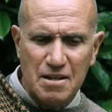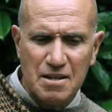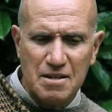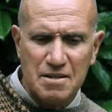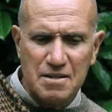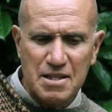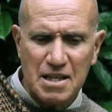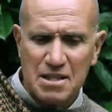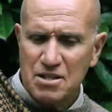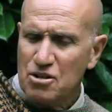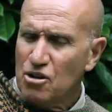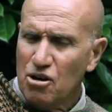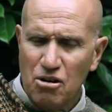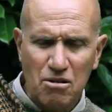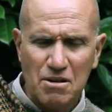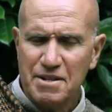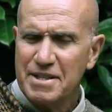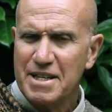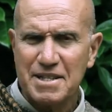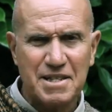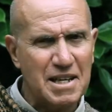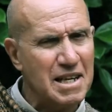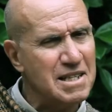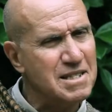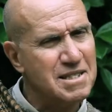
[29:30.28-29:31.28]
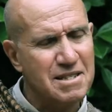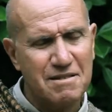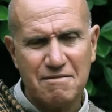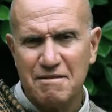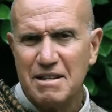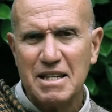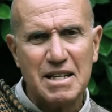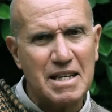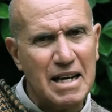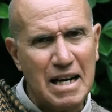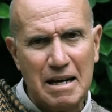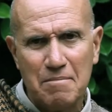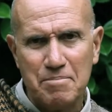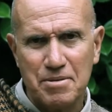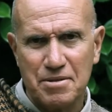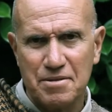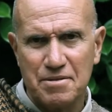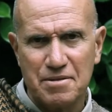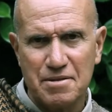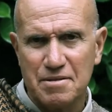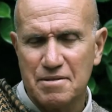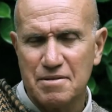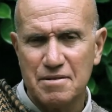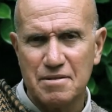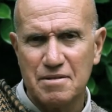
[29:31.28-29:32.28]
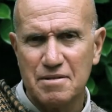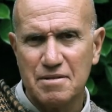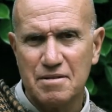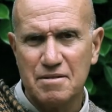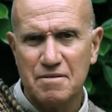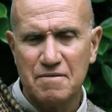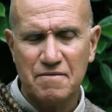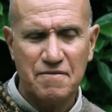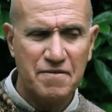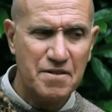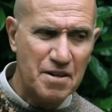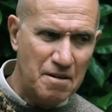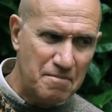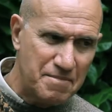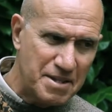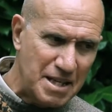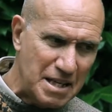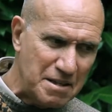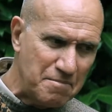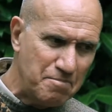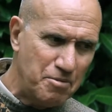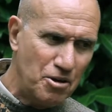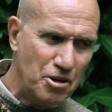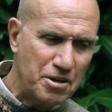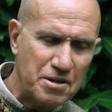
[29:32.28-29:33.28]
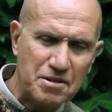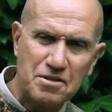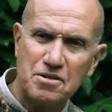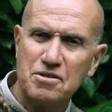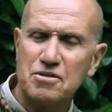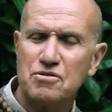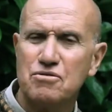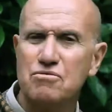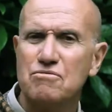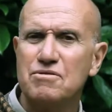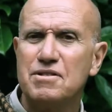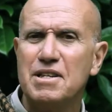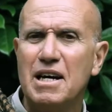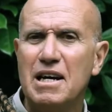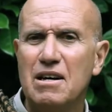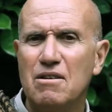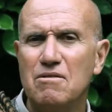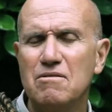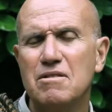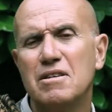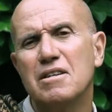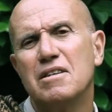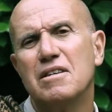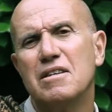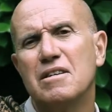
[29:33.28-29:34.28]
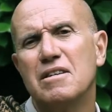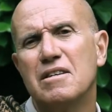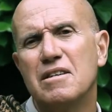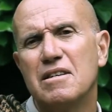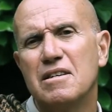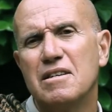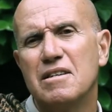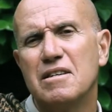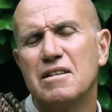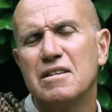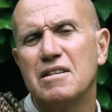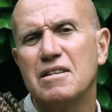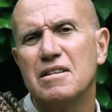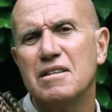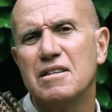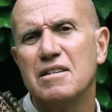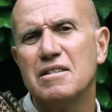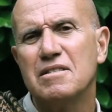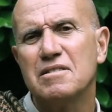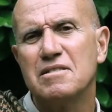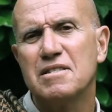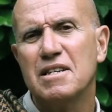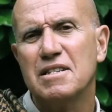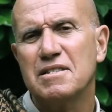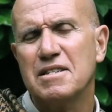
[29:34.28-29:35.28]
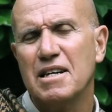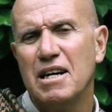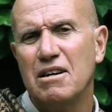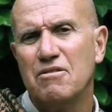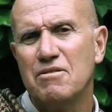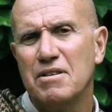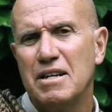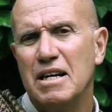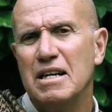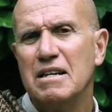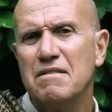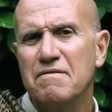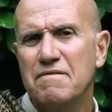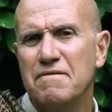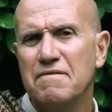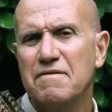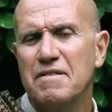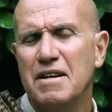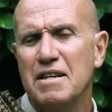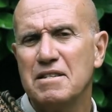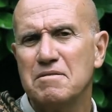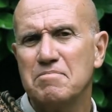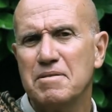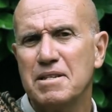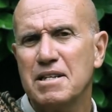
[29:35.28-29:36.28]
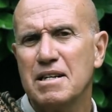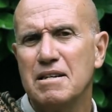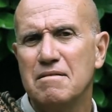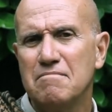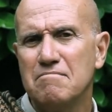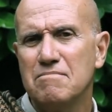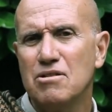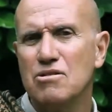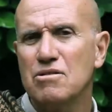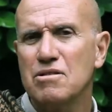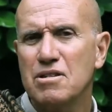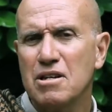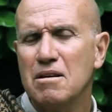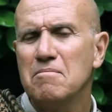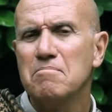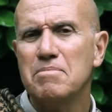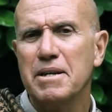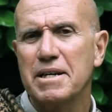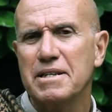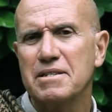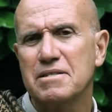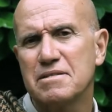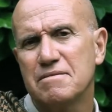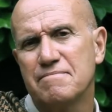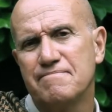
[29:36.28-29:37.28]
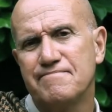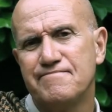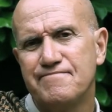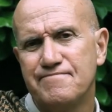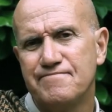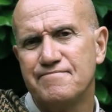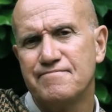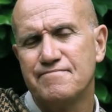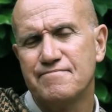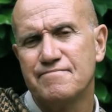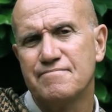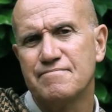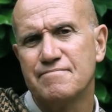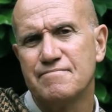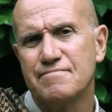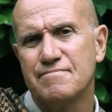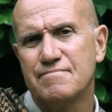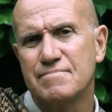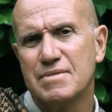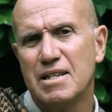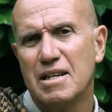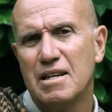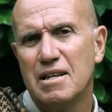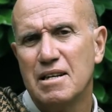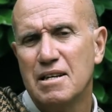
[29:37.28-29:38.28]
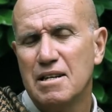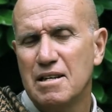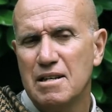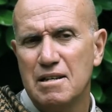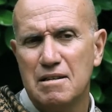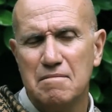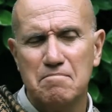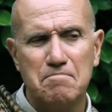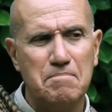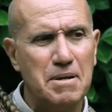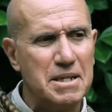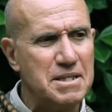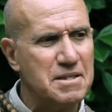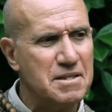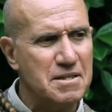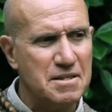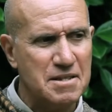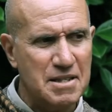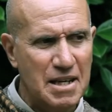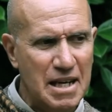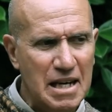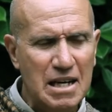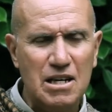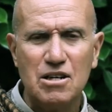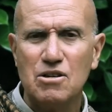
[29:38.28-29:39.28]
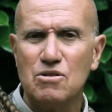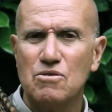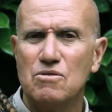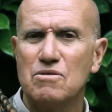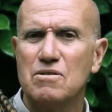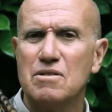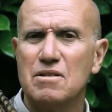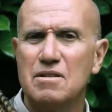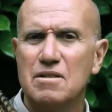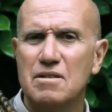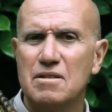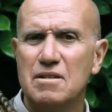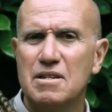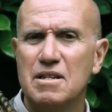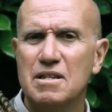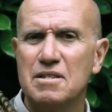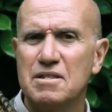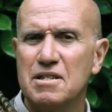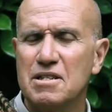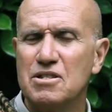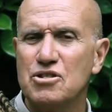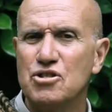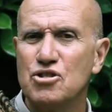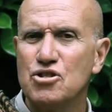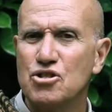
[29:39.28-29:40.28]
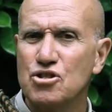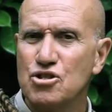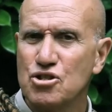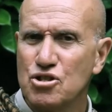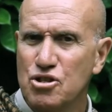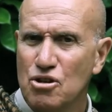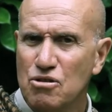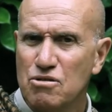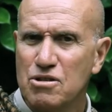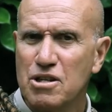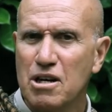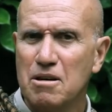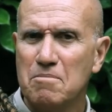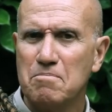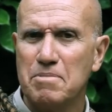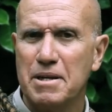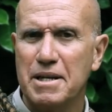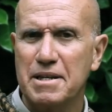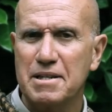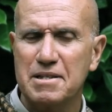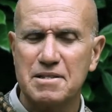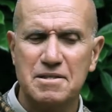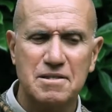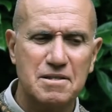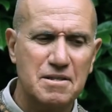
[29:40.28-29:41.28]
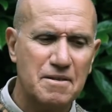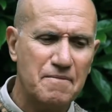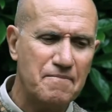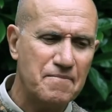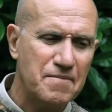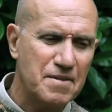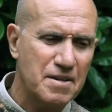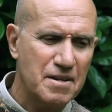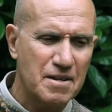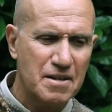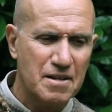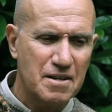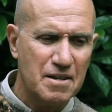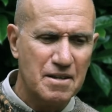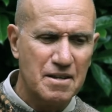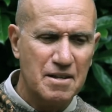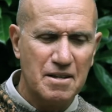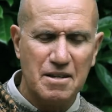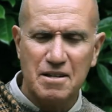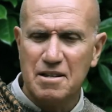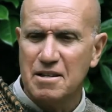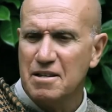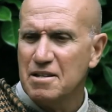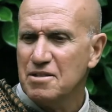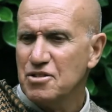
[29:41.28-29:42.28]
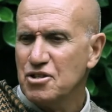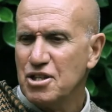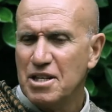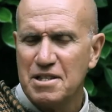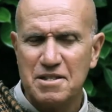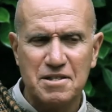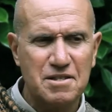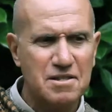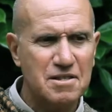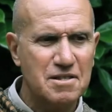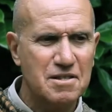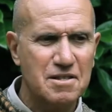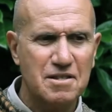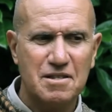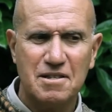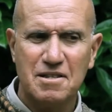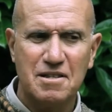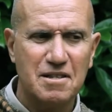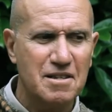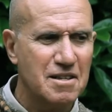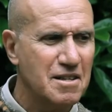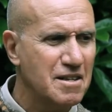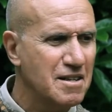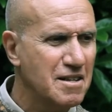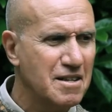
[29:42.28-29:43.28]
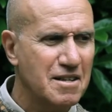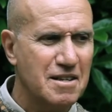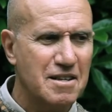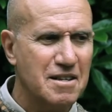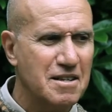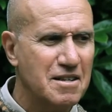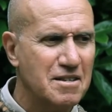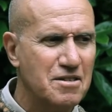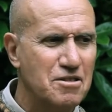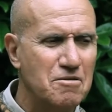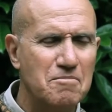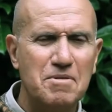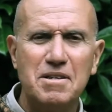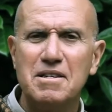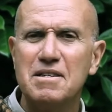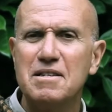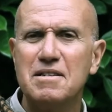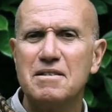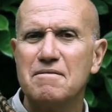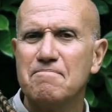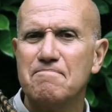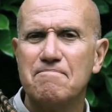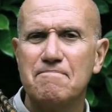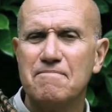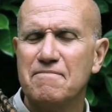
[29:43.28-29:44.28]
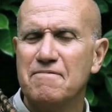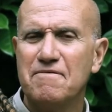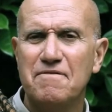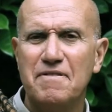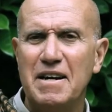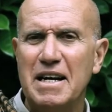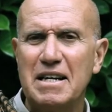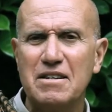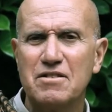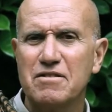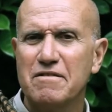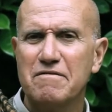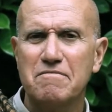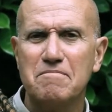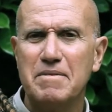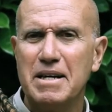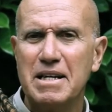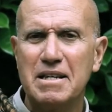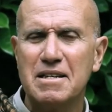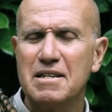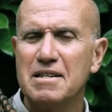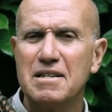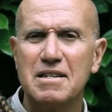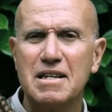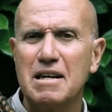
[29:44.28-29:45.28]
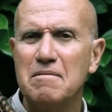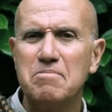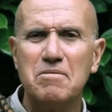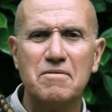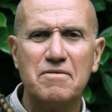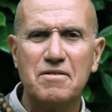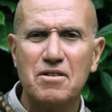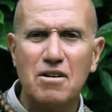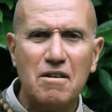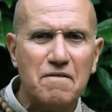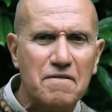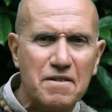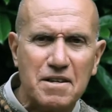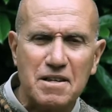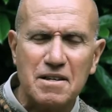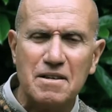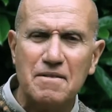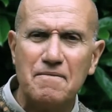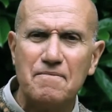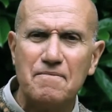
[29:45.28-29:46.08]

that all that has really happened from that point to now is that our life has become more complex. But now it is so complex, just the mere fact of making a cup of coffee